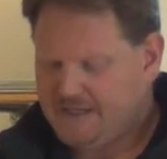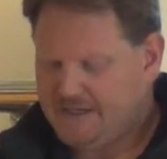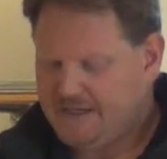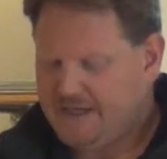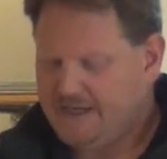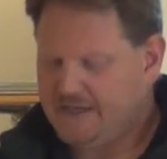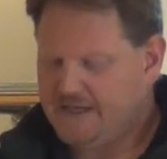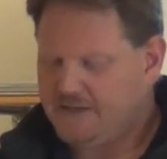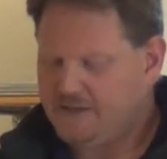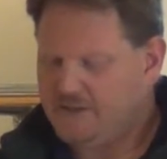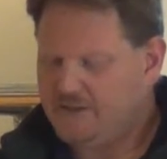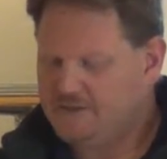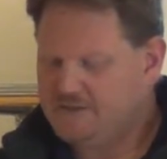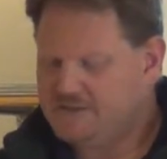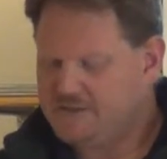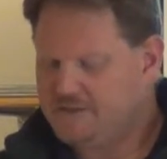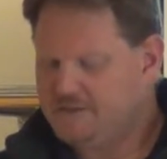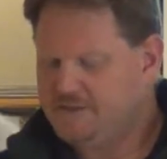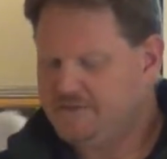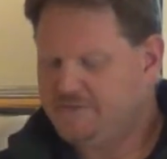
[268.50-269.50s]
And
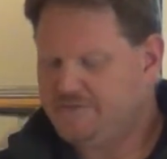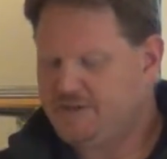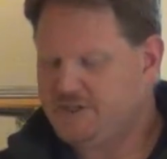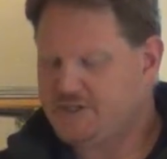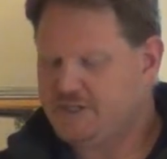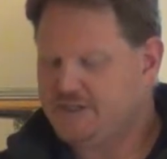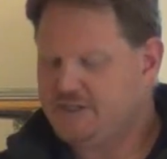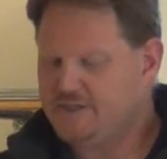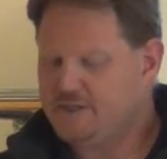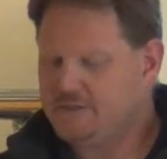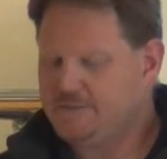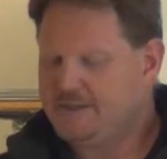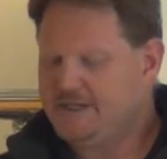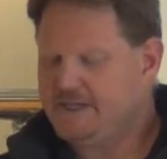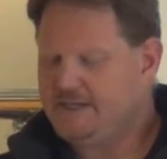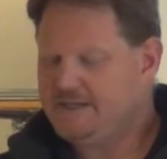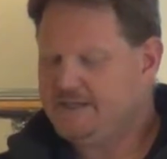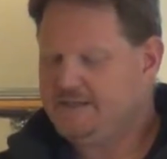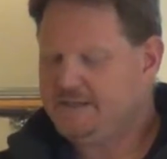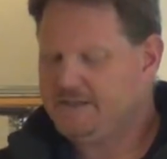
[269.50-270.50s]
also the fishing derby
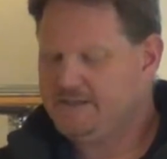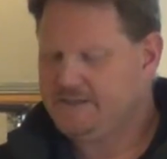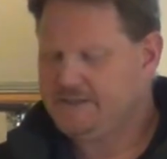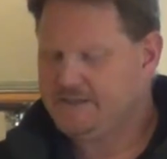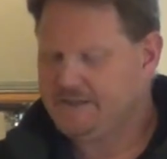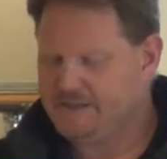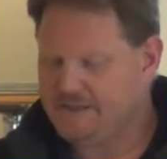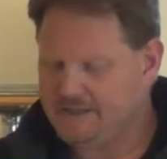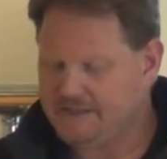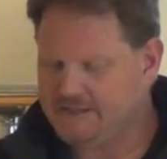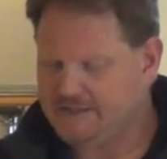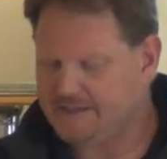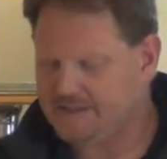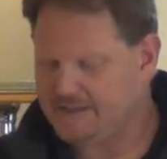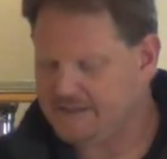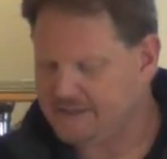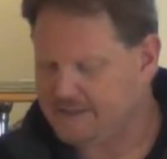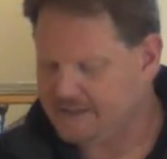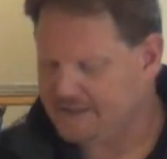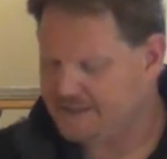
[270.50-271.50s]
at
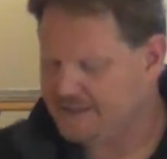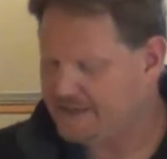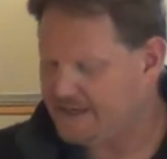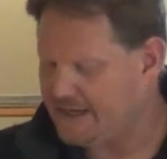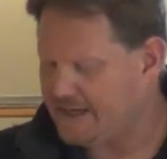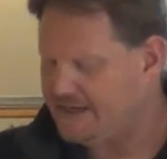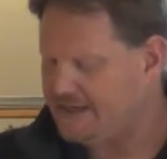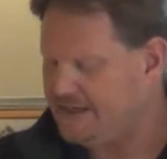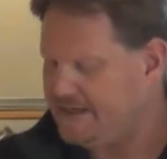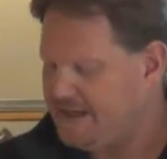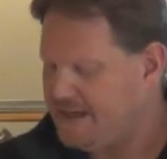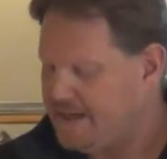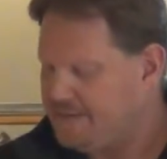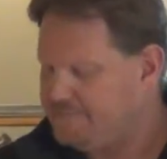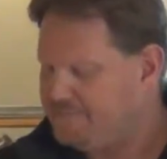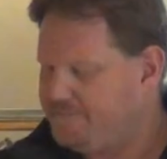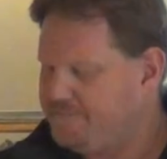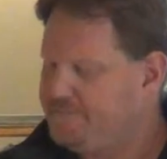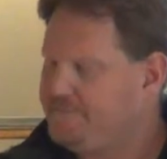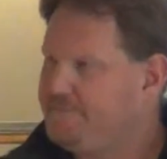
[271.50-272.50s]
the
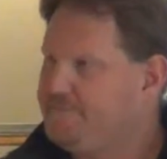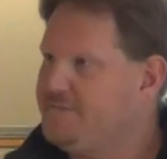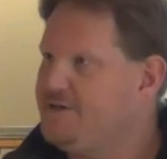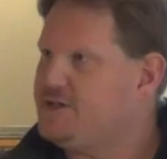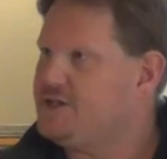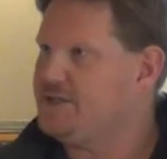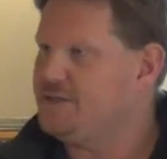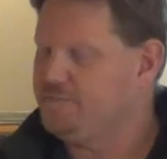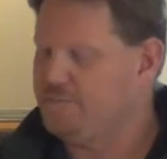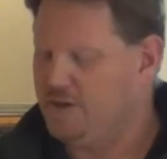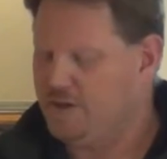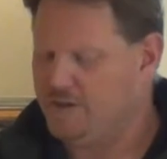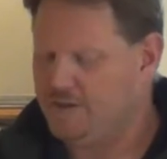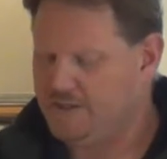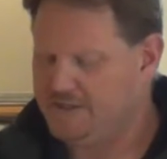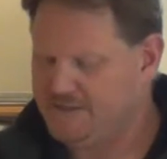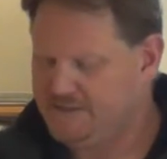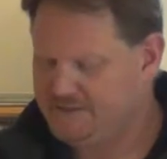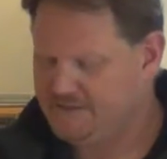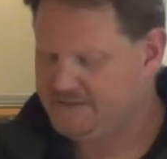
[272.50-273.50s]
handicapped fishing pond
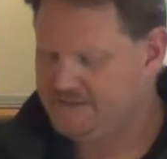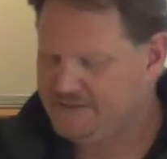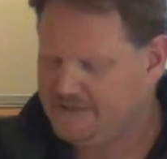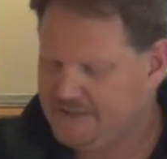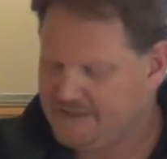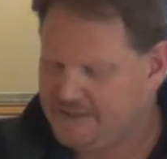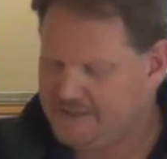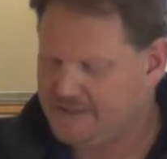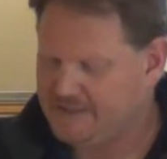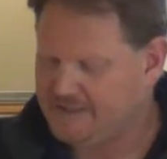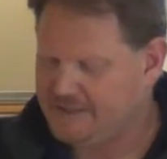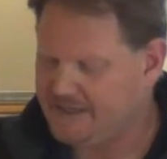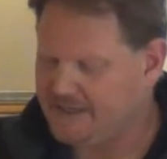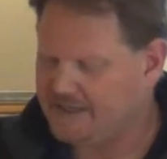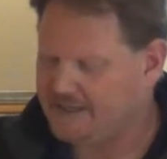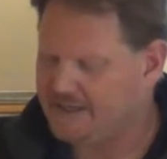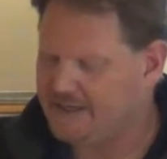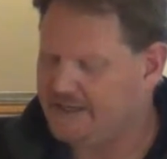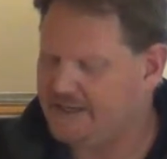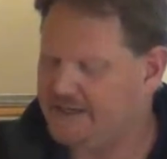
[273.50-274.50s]
that the
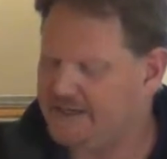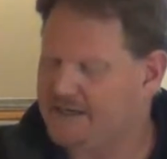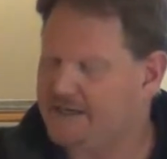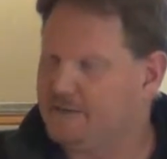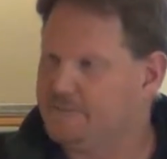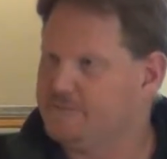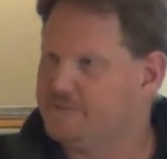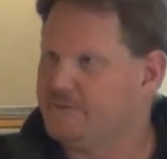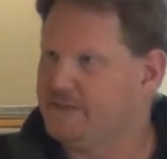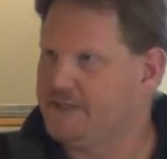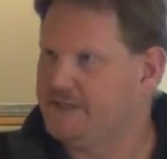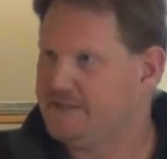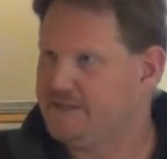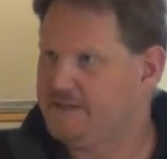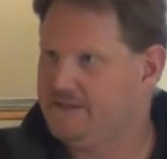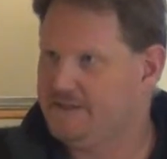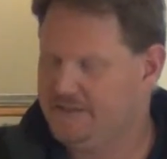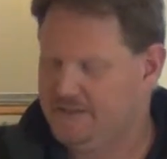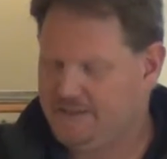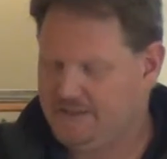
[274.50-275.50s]
LIA helped with.
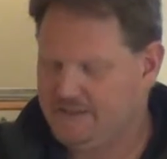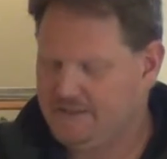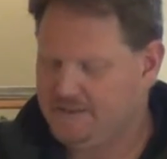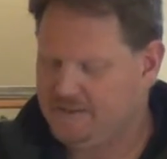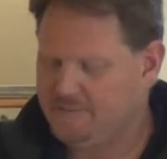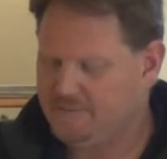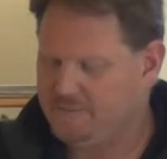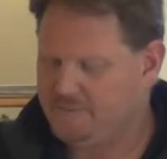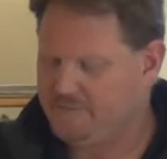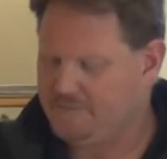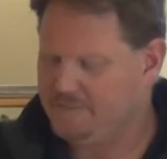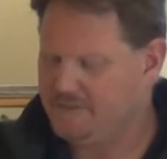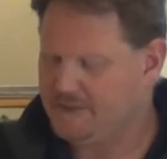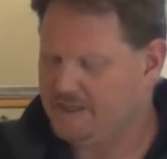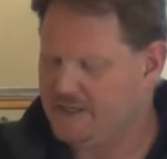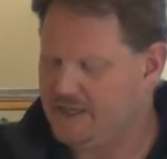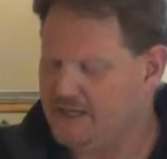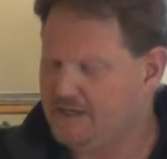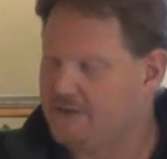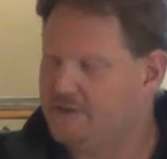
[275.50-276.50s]

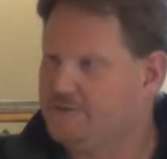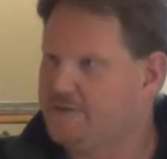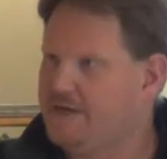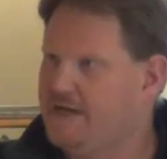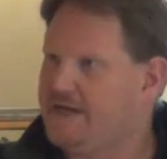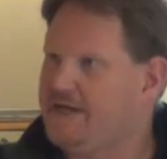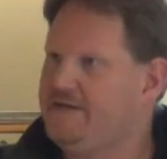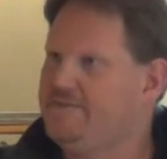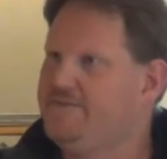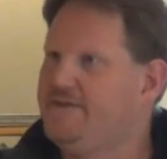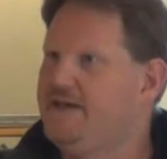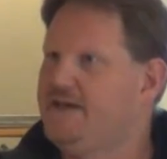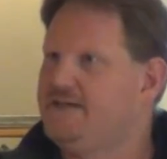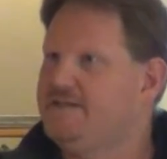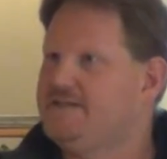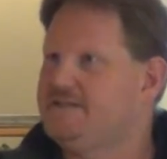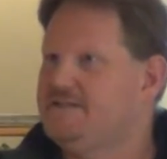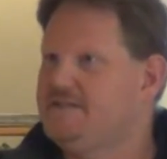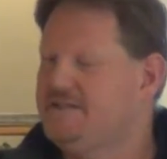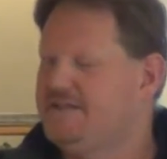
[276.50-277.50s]
A great event.
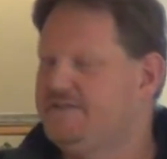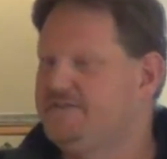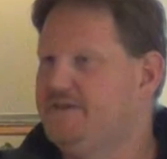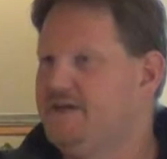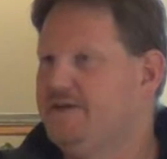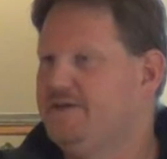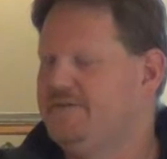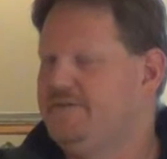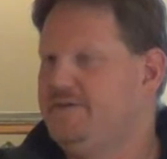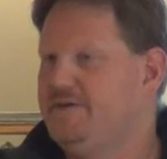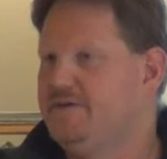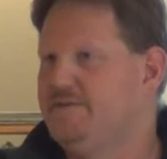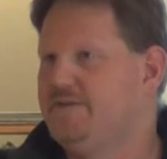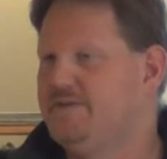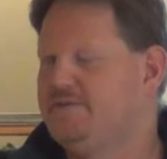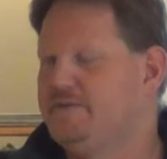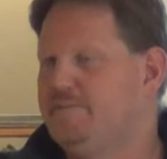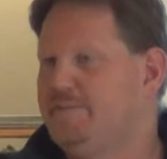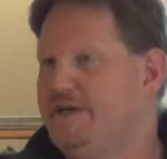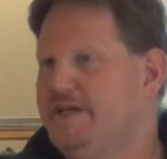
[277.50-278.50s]
If none of you have
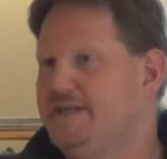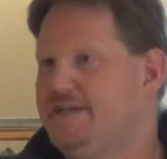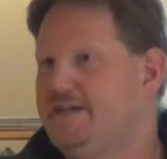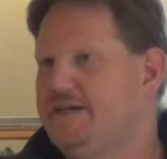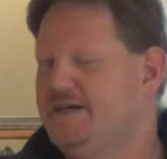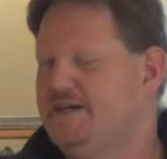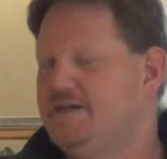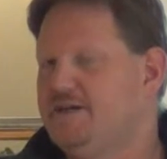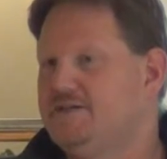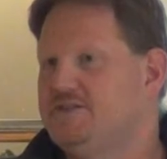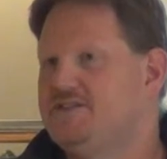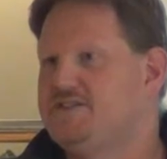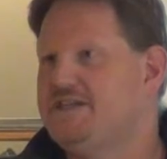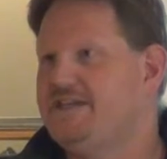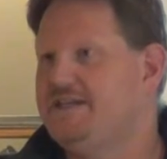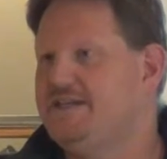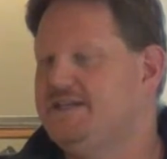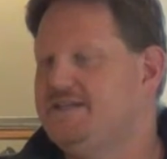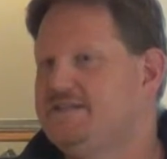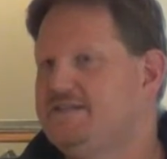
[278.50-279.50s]
ever been there or
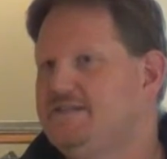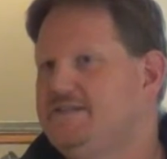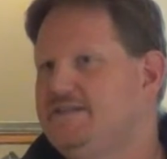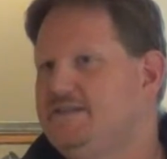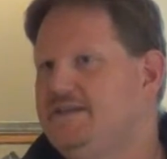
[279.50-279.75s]
seen it,